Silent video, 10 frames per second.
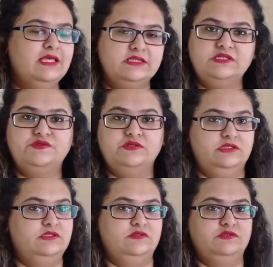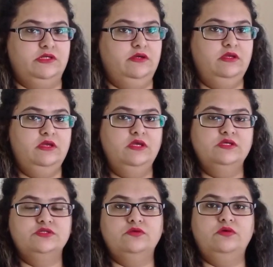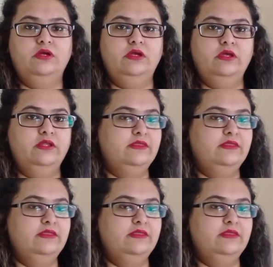etc., etc. So